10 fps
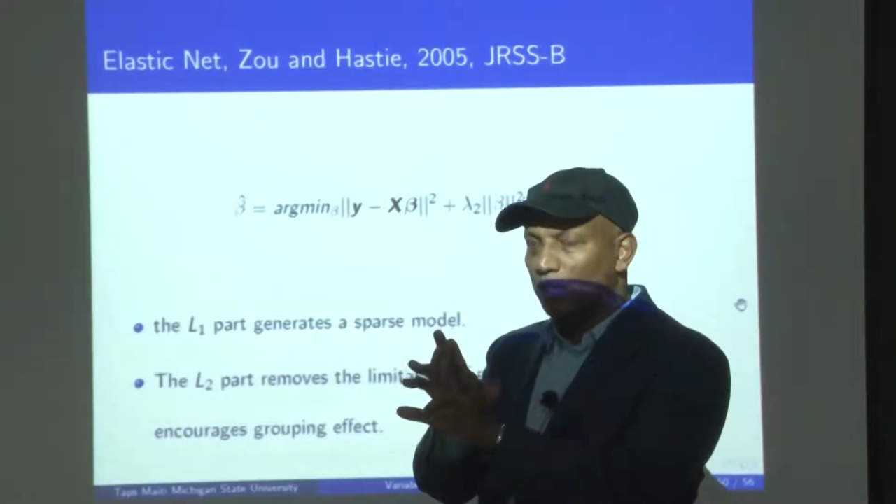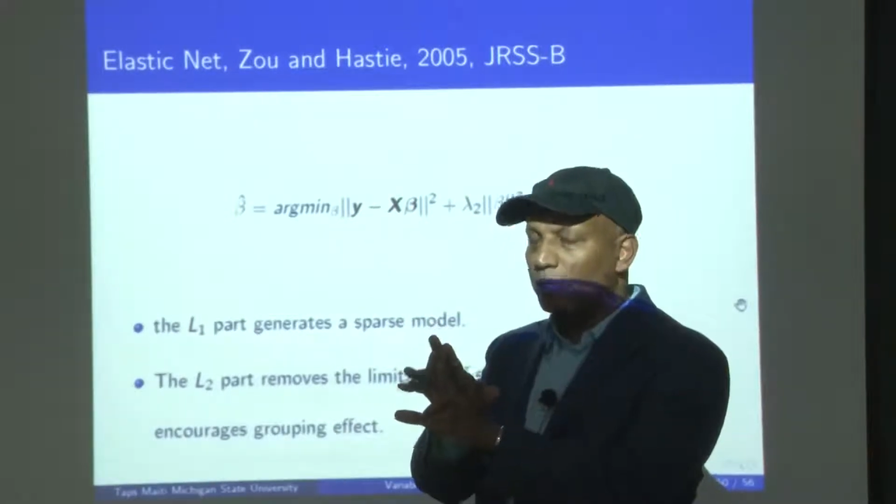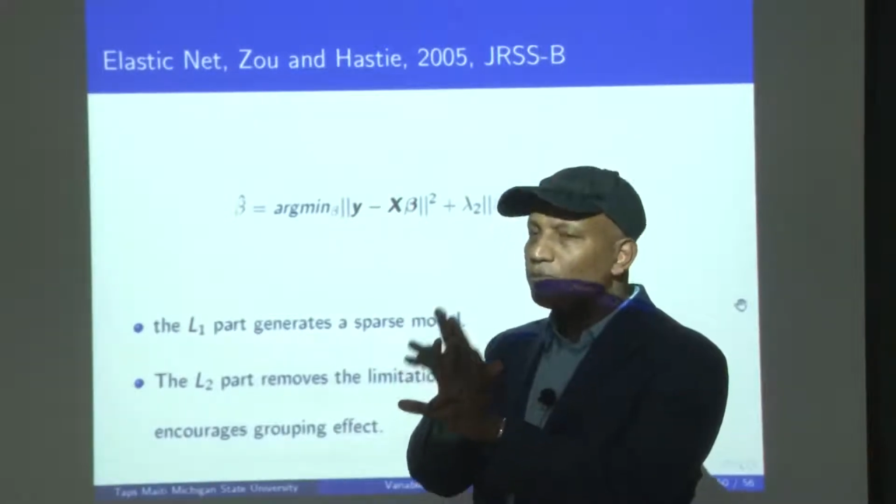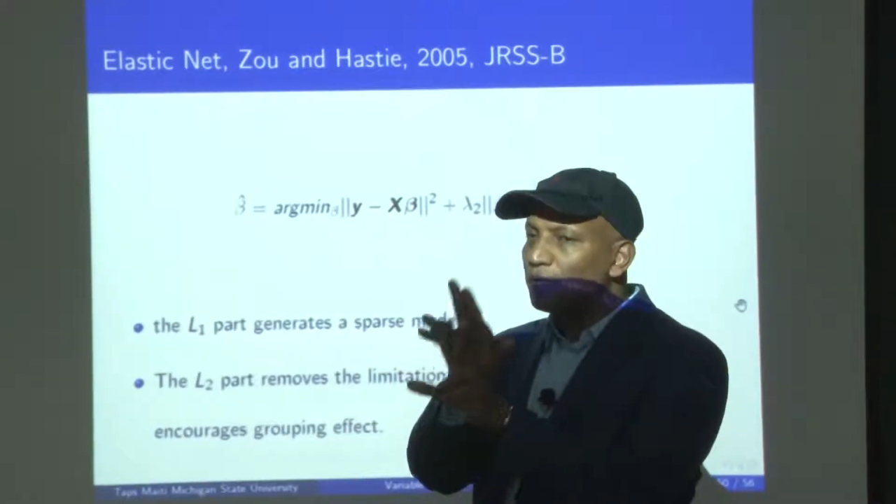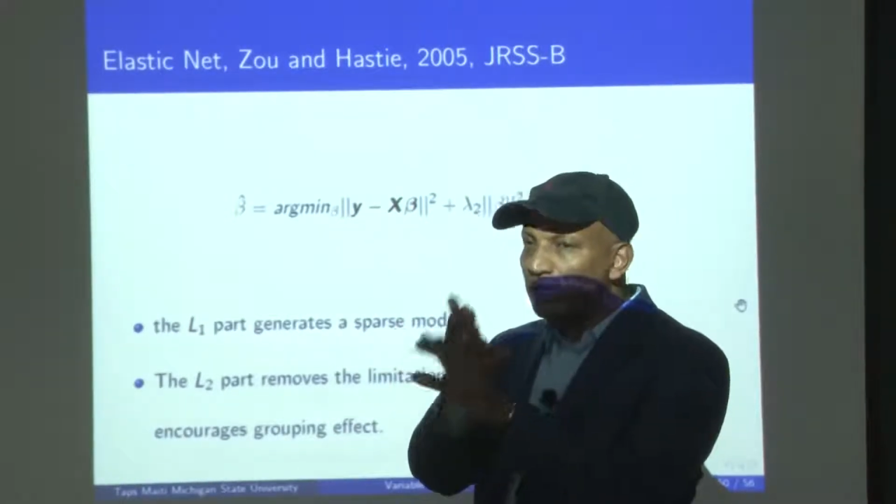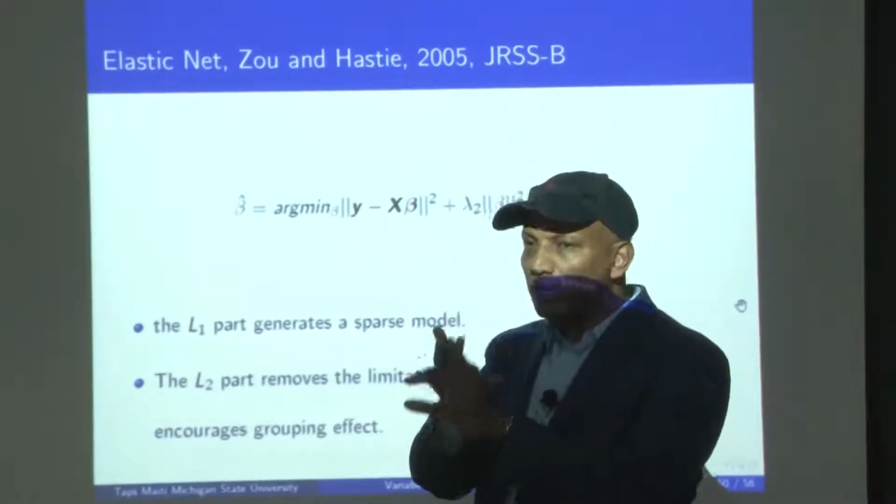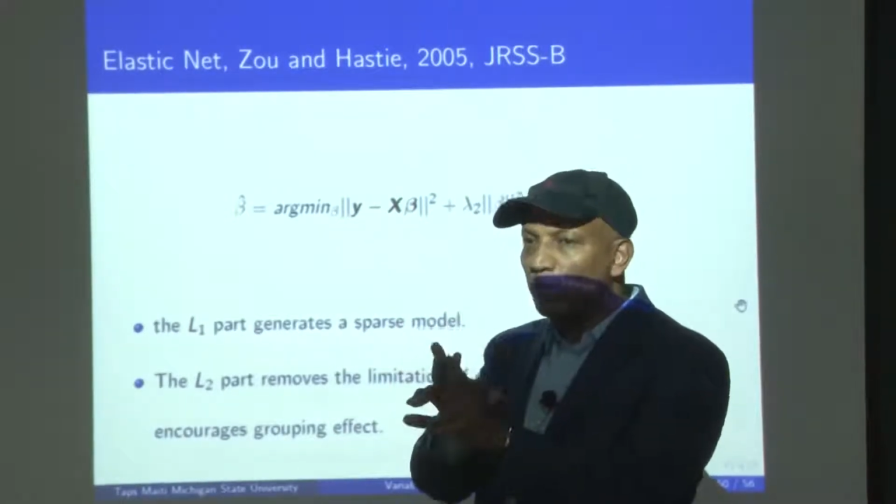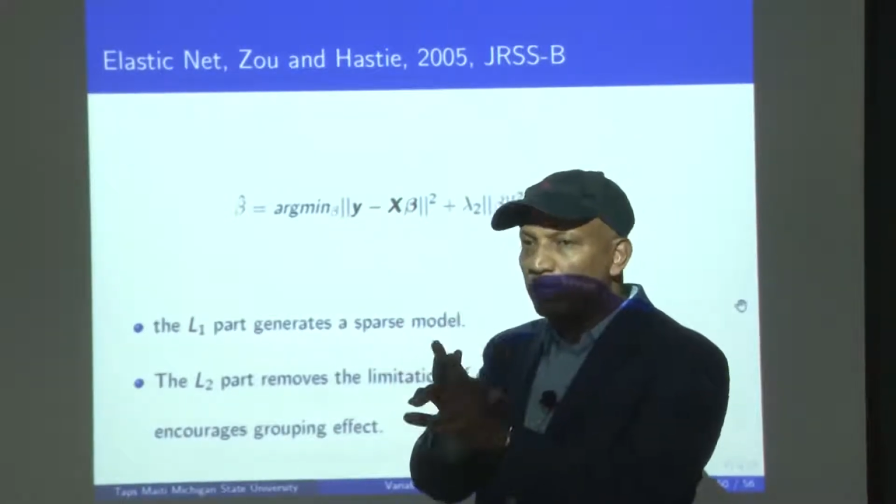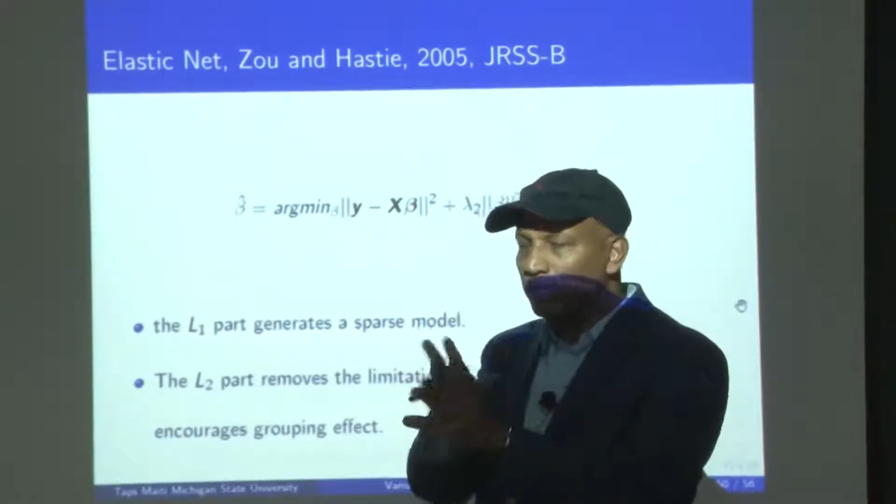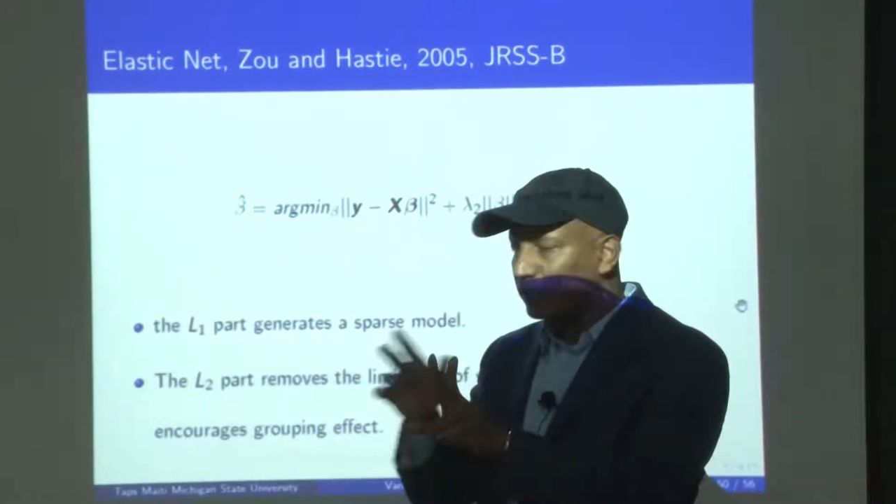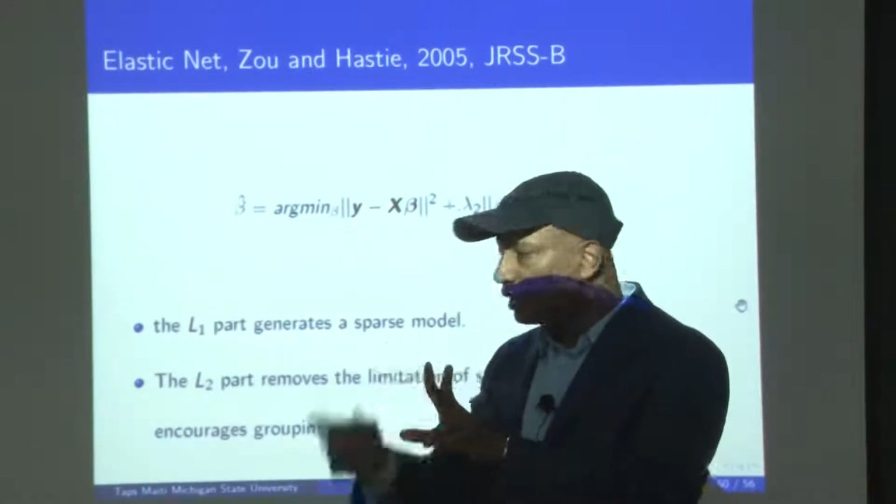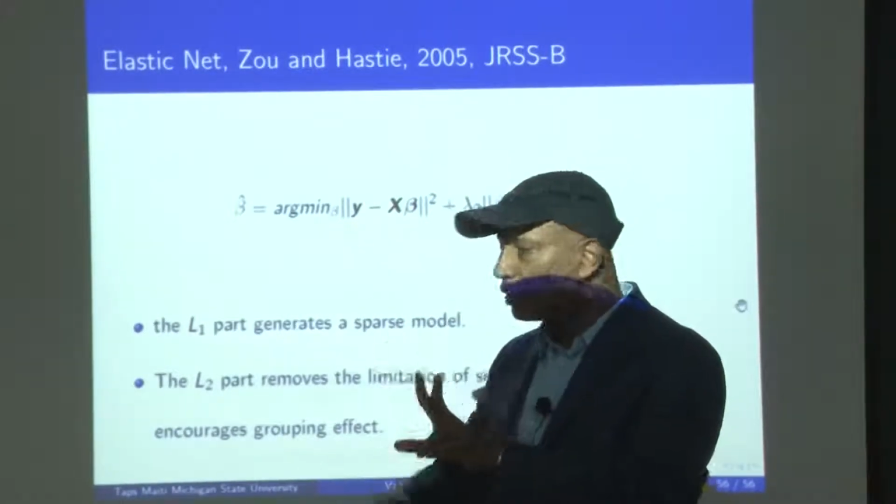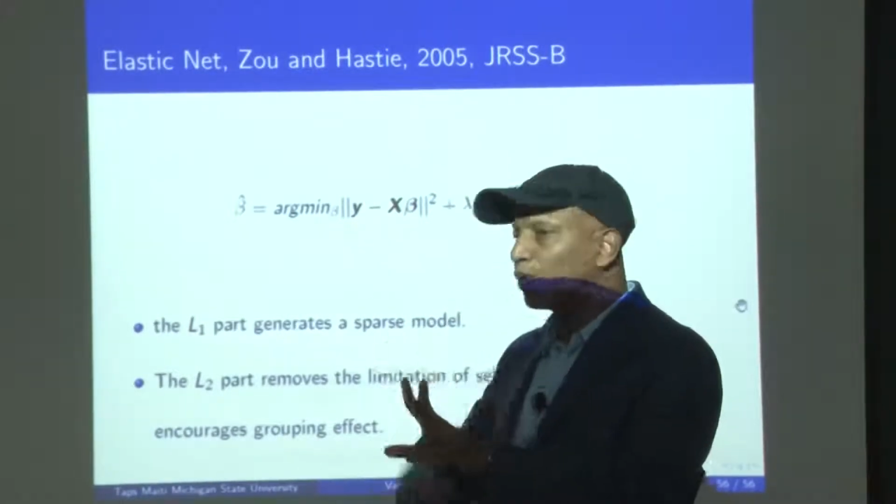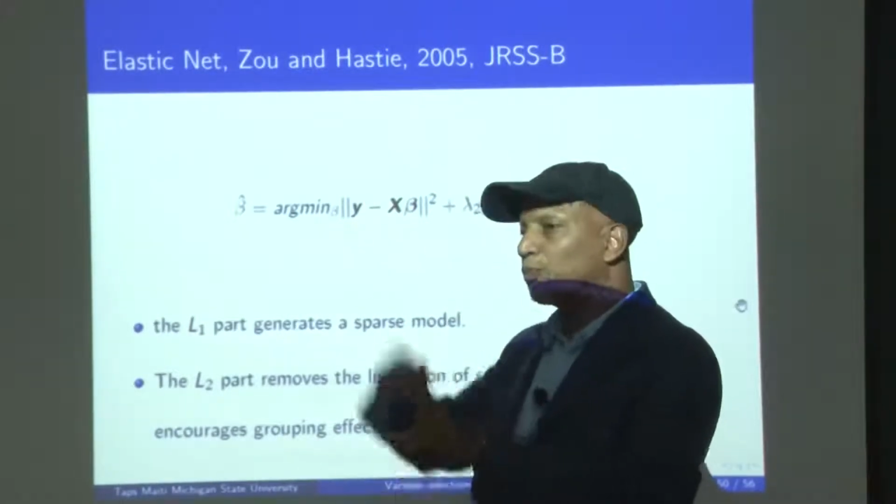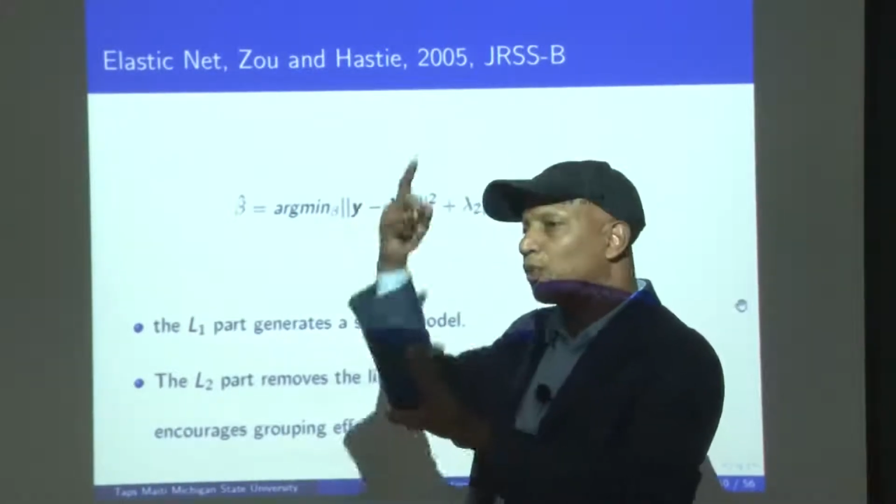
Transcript: And if they are collinear, then your